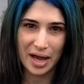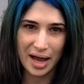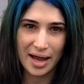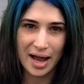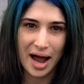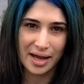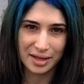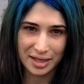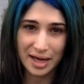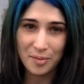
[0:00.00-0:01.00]
I
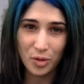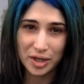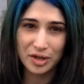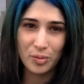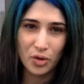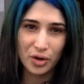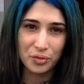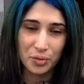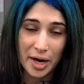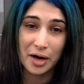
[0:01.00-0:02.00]
think I'm one of the more
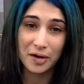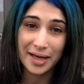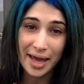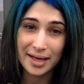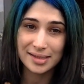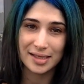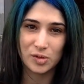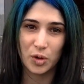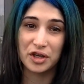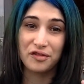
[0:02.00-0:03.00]
rare cases
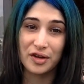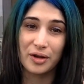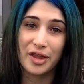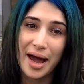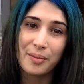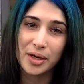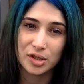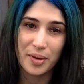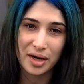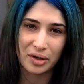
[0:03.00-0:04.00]
where you feel that
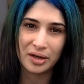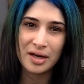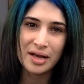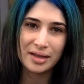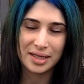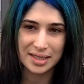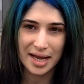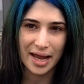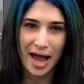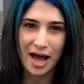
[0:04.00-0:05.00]
much better the
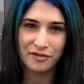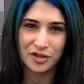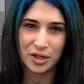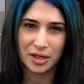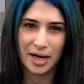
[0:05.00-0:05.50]
day after.